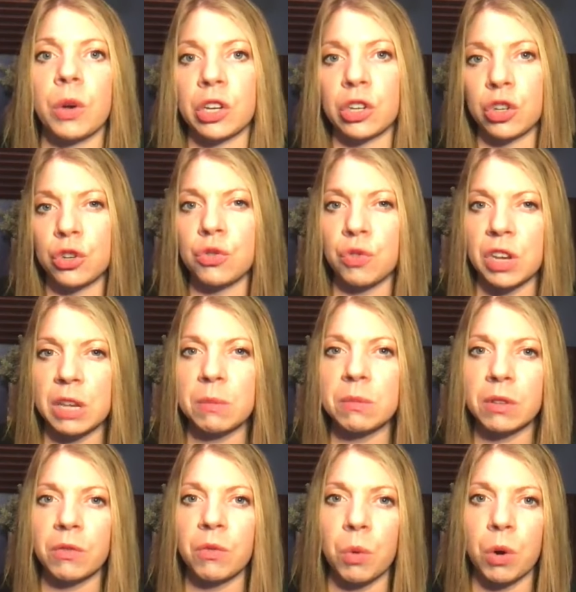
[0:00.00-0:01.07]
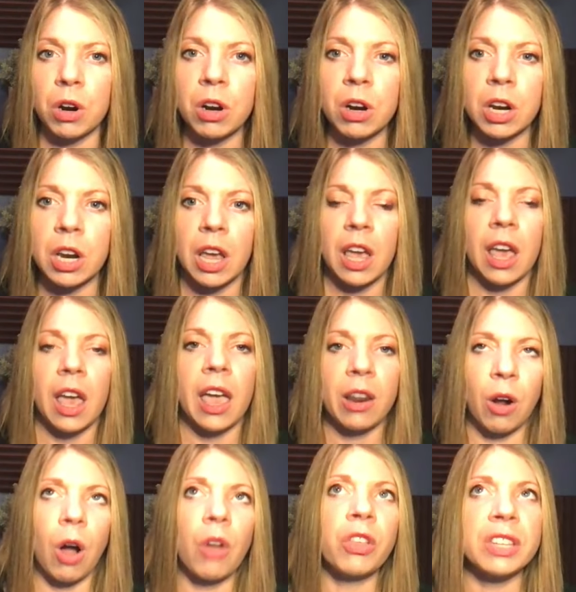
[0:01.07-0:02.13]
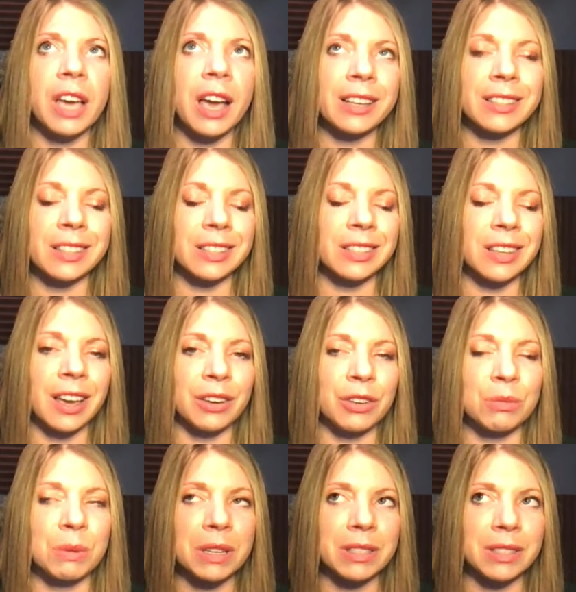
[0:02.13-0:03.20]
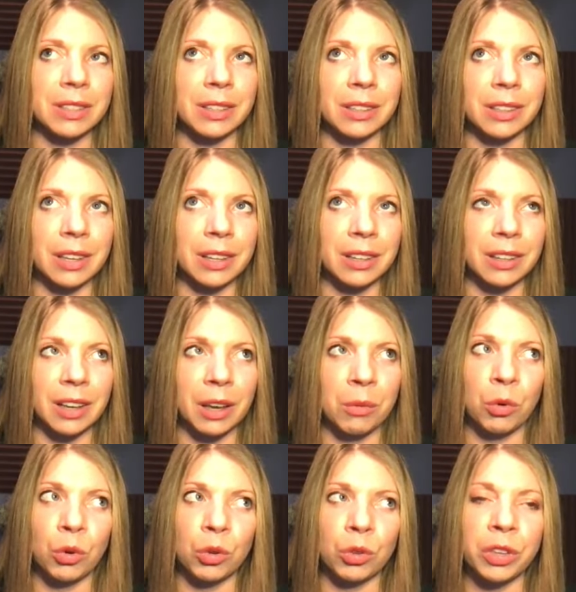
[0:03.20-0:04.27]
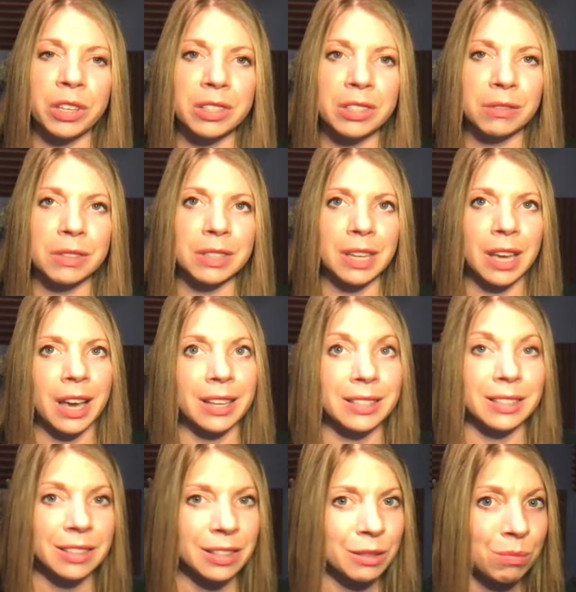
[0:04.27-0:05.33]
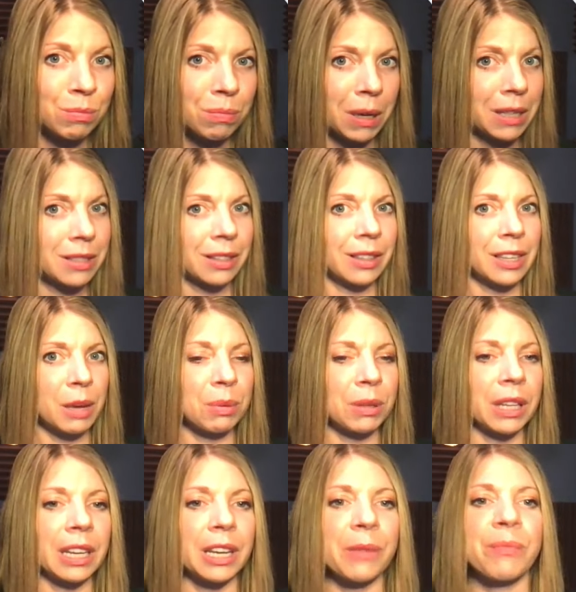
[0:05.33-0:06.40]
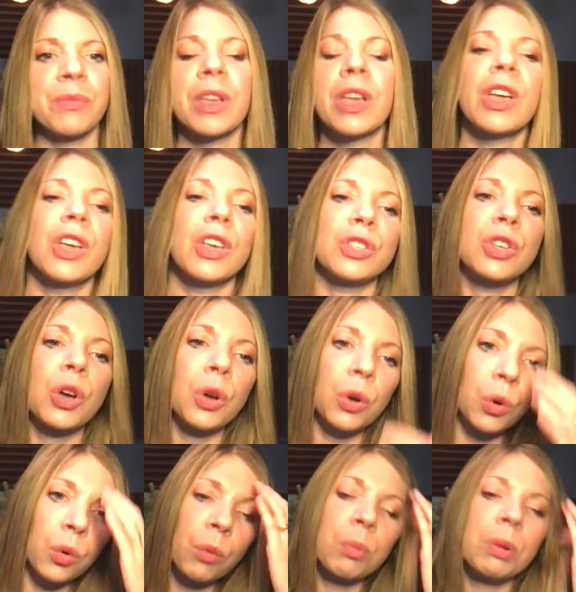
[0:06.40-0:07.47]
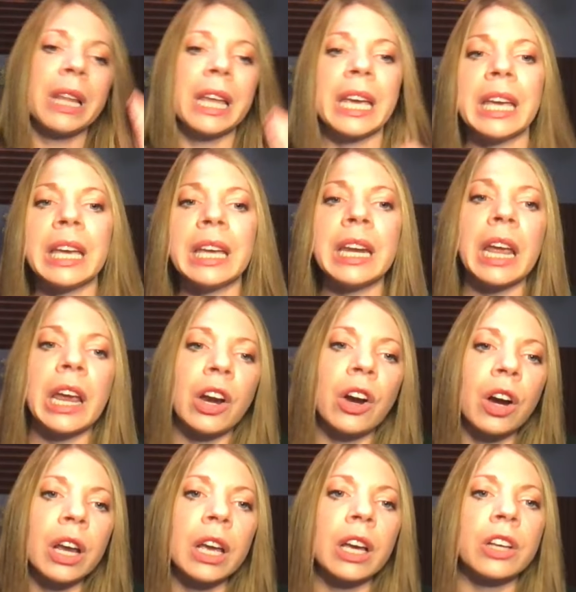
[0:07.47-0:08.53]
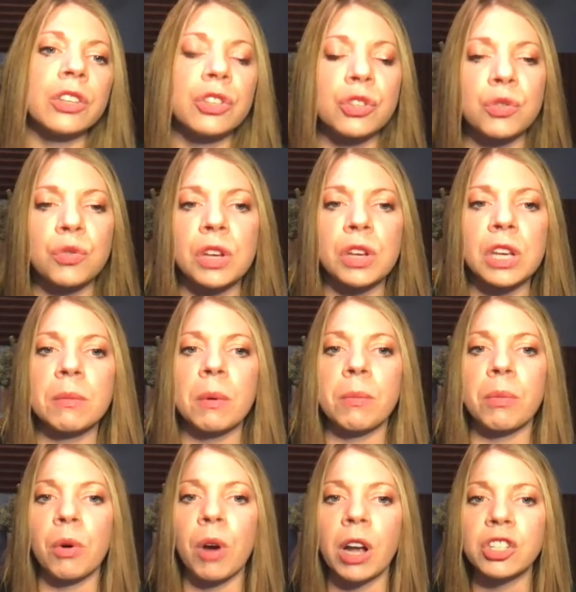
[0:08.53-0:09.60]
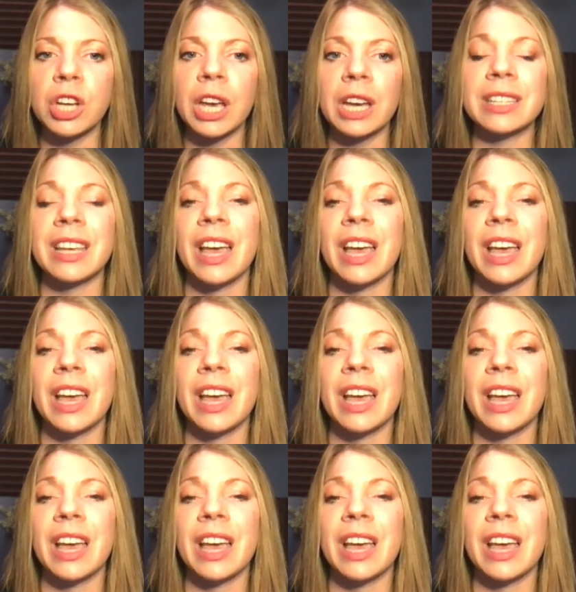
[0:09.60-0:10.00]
streams of work, and all the tasks inside is basically like a list of tasks is basically a plan. So plan, area, stream, project.